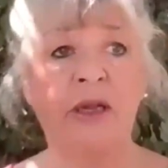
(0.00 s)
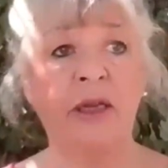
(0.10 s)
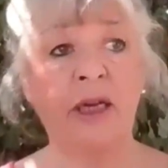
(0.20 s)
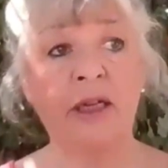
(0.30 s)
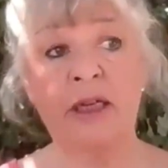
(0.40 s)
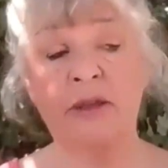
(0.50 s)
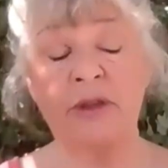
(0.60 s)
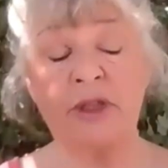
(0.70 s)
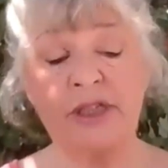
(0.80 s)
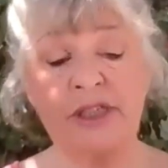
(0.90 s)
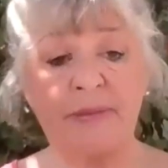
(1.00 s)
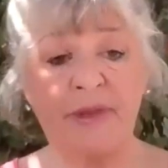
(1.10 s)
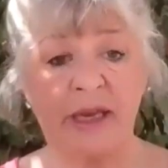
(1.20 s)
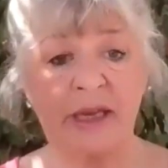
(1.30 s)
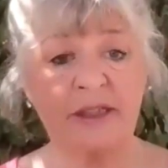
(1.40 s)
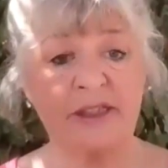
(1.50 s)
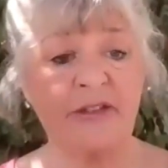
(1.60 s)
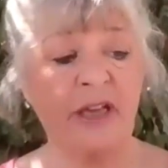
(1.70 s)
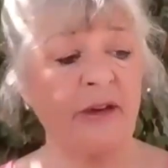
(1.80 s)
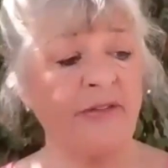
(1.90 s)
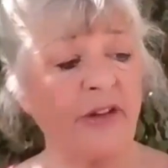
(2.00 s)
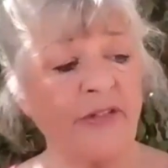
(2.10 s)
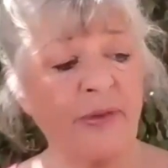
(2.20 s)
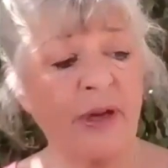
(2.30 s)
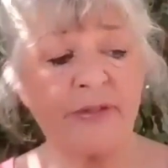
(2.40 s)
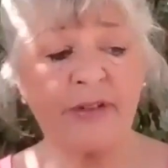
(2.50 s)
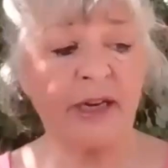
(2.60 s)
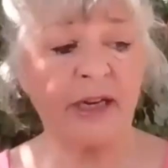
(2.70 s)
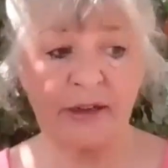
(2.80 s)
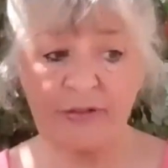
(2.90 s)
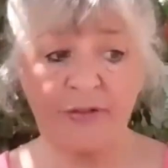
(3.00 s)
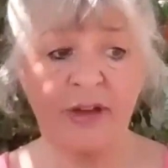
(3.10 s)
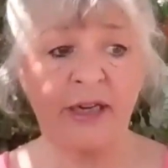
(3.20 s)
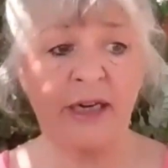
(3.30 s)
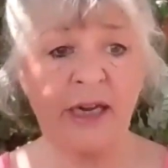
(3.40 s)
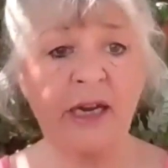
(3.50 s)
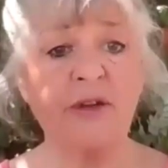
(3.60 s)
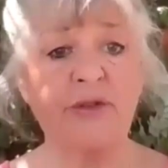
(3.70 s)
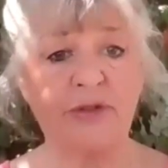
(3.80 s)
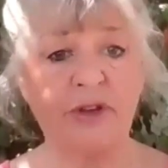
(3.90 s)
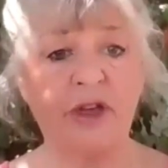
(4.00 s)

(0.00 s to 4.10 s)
and then I'll go on to something else. And then when I've had enough, I've had enough.